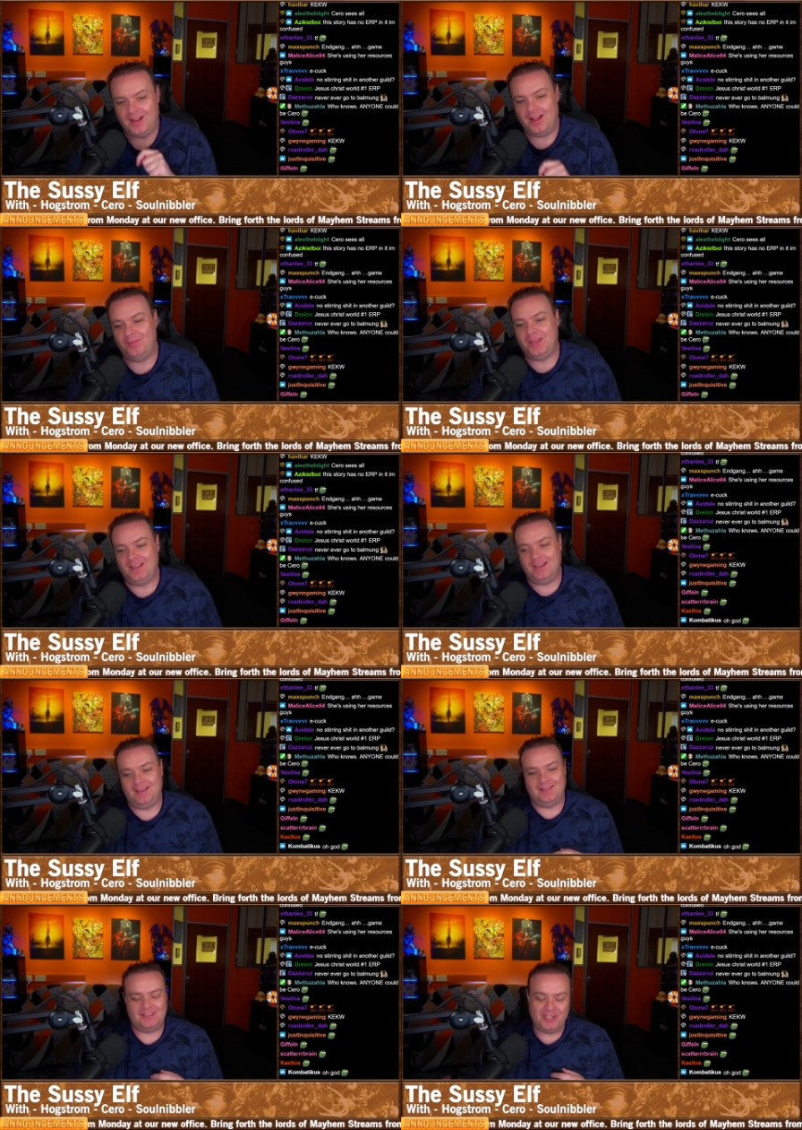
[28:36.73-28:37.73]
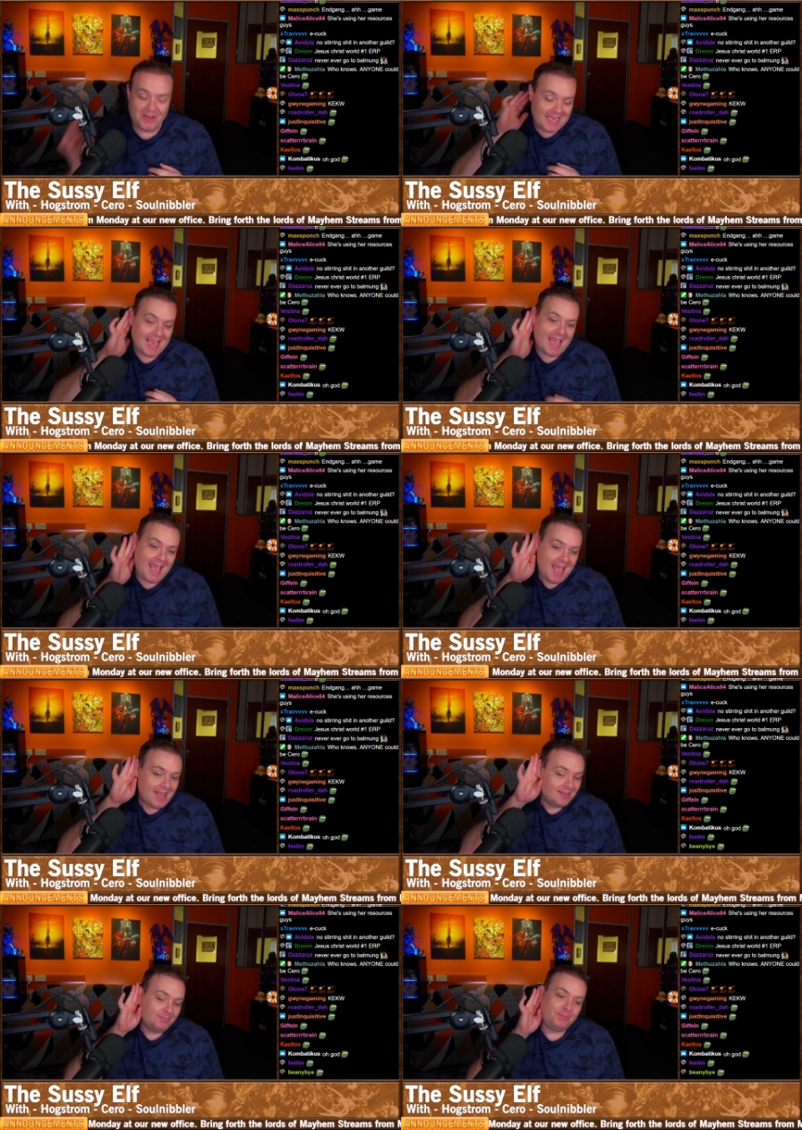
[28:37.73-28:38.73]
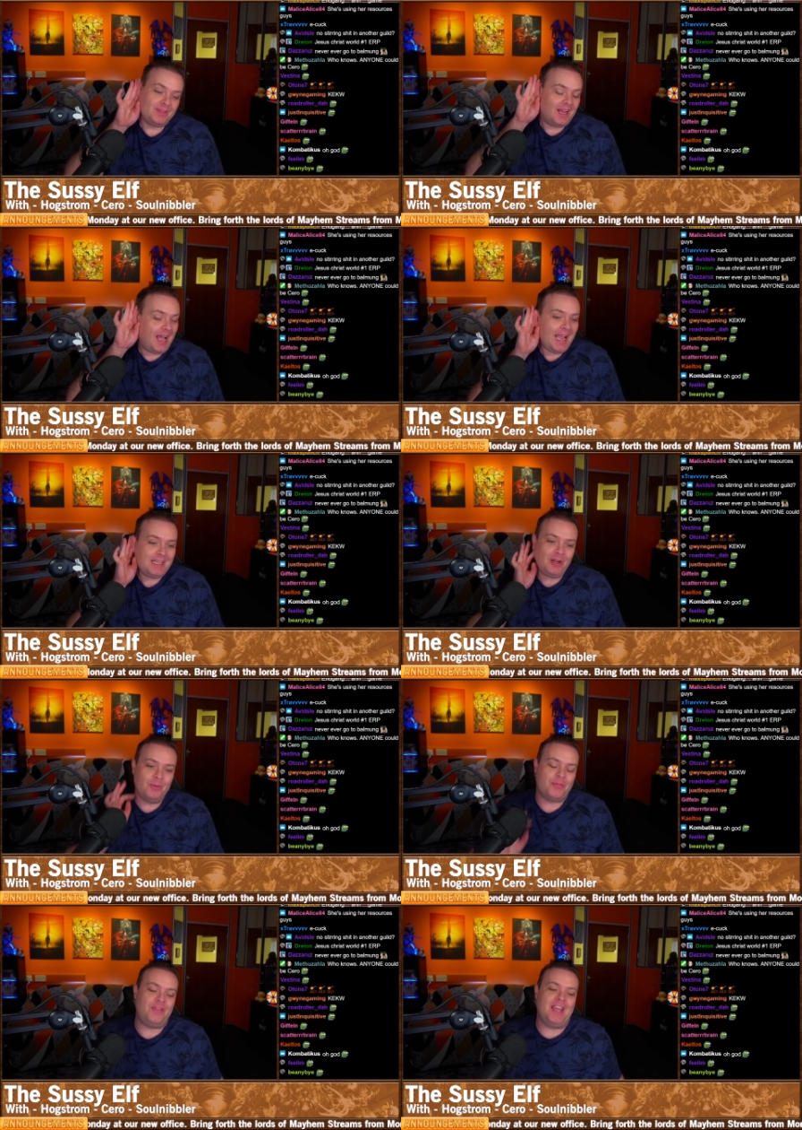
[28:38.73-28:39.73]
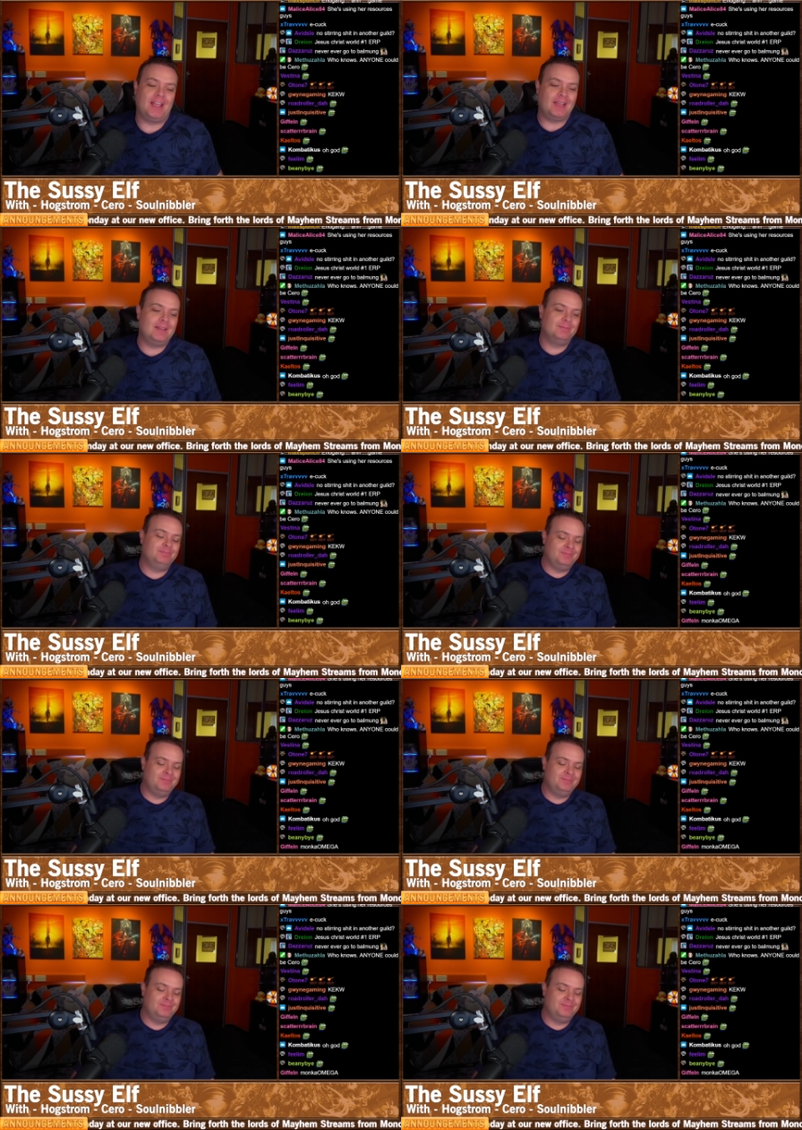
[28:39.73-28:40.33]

I mean, do you care? I don't think.